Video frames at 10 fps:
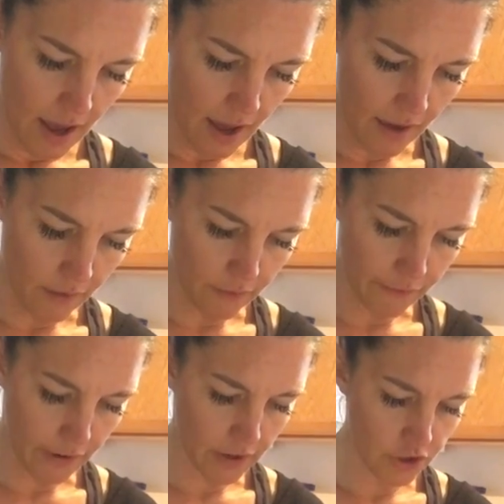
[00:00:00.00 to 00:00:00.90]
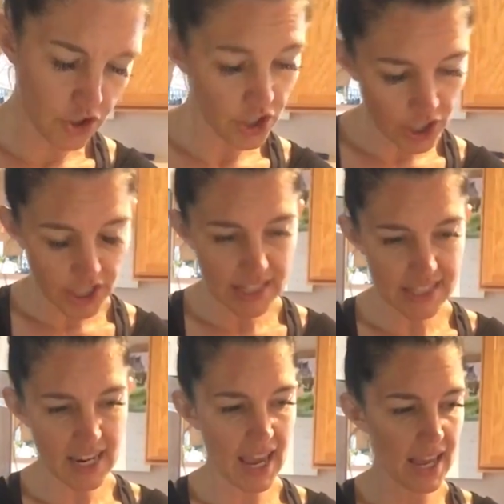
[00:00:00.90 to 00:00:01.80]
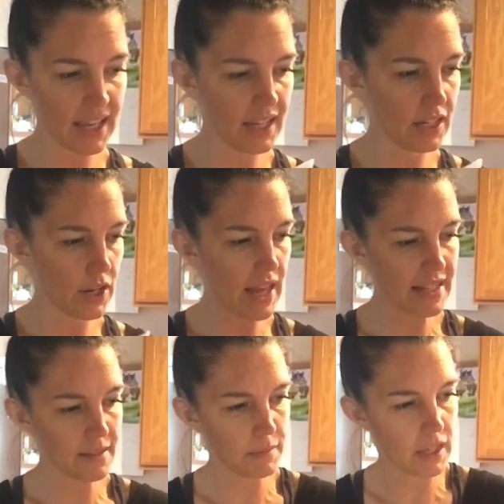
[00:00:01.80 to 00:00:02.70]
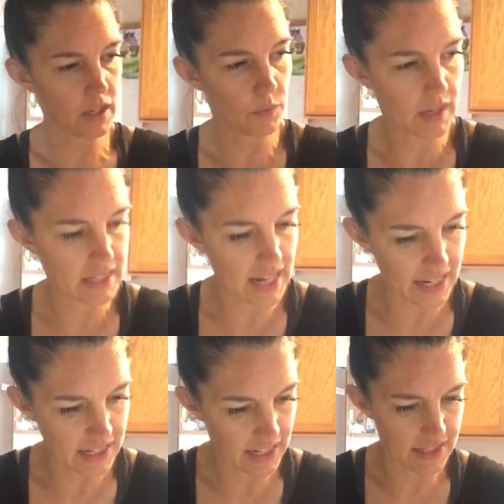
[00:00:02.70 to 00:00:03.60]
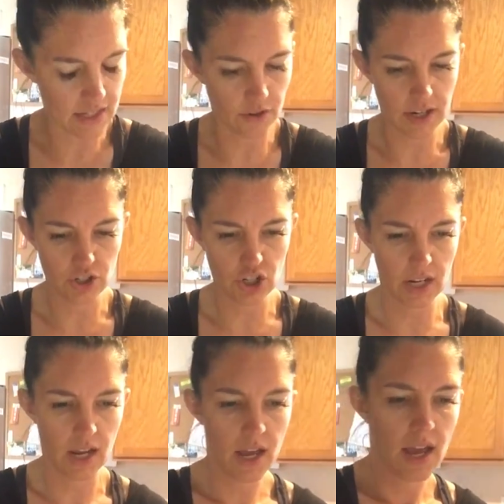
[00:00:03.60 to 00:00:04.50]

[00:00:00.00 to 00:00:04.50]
of sugar intake, you know, that's something you want to take into consideration.